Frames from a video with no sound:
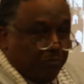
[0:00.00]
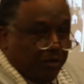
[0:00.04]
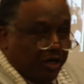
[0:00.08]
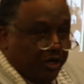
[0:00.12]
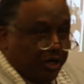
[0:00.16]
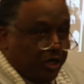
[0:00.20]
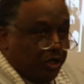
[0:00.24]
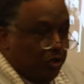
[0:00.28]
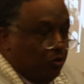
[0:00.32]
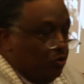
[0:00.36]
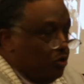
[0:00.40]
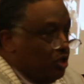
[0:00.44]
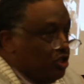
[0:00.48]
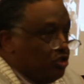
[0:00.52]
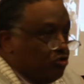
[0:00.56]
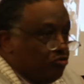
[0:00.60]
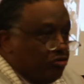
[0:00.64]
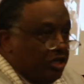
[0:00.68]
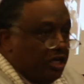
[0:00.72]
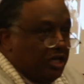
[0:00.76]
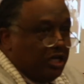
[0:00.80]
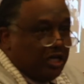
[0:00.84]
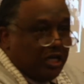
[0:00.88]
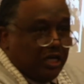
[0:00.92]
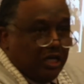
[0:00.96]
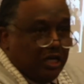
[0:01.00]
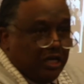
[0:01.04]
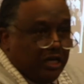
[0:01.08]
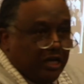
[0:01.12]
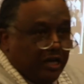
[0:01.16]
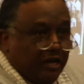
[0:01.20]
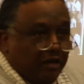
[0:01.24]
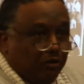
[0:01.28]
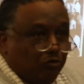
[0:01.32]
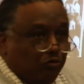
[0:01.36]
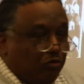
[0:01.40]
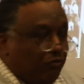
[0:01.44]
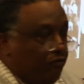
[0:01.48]
in Bahrain, who is really keen
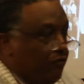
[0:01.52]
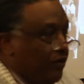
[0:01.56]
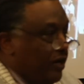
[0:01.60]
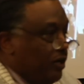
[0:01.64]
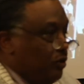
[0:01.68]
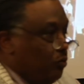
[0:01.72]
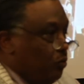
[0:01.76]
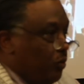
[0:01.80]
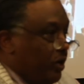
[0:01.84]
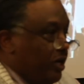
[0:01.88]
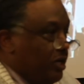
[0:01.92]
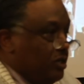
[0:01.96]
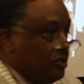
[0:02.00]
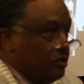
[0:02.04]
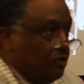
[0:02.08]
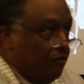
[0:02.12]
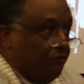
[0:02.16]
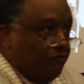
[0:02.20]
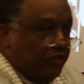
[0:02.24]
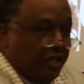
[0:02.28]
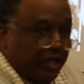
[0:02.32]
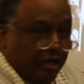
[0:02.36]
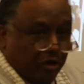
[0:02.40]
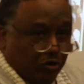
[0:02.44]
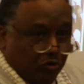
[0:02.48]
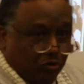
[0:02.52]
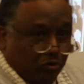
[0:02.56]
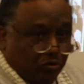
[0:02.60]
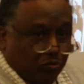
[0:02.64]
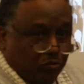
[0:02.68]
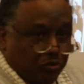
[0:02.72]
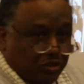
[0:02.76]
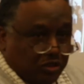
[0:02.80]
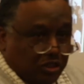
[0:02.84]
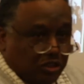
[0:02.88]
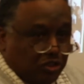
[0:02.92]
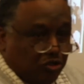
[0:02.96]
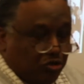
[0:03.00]
now to find ways of dialogue
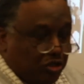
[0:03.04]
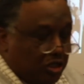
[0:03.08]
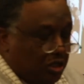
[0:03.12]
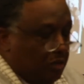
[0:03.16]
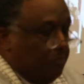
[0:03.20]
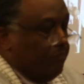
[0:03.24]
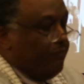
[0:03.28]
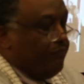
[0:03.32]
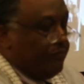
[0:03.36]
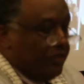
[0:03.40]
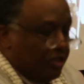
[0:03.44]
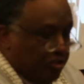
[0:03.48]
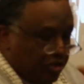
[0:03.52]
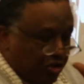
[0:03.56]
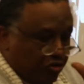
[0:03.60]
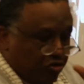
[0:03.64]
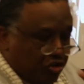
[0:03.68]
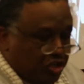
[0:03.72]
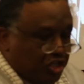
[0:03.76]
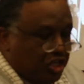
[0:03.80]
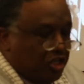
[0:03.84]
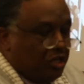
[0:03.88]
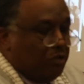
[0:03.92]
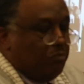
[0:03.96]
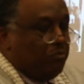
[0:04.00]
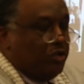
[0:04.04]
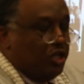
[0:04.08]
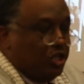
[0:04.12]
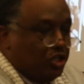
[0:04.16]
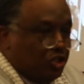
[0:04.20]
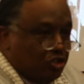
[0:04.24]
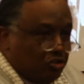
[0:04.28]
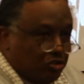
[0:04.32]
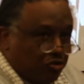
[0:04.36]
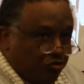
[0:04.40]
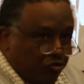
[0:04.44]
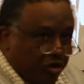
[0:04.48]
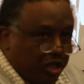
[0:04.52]
with this regime. The regime
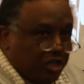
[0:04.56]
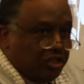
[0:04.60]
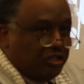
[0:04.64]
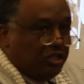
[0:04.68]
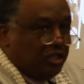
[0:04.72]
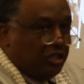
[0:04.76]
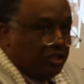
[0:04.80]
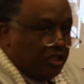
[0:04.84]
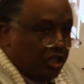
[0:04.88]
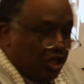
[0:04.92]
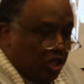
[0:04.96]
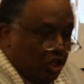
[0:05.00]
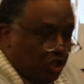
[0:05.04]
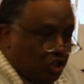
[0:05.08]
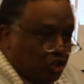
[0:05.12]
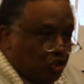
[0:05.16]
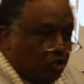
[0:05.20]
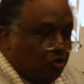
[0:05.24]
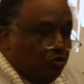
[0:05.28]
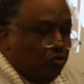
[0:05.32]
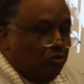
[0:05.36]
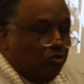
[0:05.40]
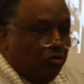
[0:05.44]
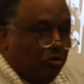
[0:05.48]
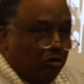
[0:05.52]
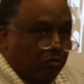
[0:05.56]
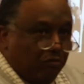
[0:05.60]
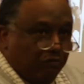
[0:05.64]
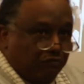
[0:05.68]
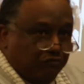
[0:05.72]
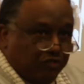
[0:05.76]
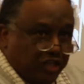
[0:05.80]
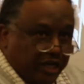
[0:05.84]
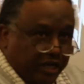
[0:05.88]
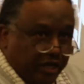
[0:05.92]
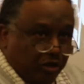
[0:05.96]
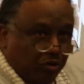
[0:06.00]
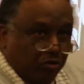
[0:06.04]
is raising the issue
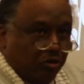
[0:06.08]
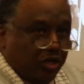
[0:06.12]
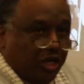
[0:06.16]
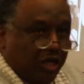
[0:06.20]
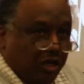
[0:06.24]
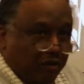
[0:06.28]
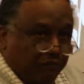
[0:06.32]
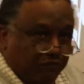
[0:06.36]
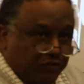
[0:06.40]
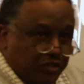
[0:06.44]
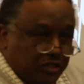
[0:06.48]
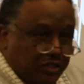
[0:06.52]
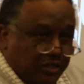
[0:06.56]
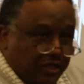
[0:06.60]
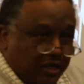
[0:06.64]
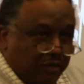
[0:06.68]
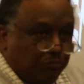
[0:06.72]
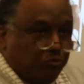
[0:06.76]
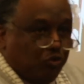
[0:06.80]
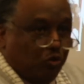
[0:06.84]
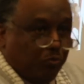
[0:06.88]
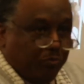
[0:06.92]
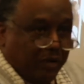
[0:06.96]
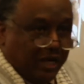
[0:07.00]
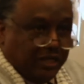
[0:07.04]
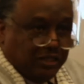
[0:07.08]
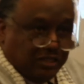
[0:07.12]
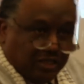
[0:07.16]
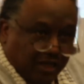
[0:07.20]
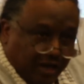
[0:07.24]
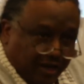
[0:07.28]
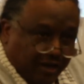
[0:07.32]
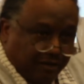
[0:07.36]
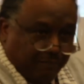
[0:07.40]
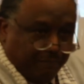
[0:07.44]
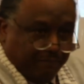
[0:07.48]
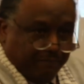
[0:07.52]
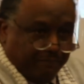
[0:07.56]
of dialogue every time to buy
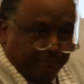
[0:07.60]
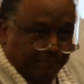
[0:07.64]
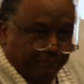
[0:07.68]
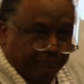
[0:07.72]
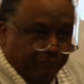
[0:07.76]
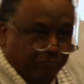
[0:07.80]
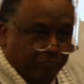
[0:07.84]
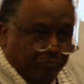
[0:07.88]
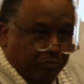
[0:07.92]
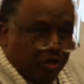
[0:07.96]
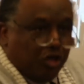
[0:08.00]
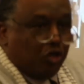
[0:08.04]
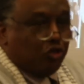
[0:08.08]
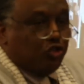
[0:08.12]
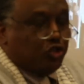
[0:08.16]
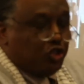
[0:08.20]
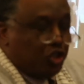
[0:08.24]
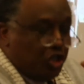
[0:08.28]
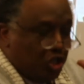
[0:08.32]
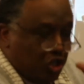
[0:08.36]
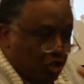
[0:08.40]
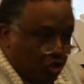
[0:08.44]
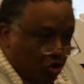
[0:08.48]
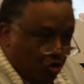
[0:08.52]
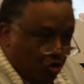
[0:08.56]
time, because he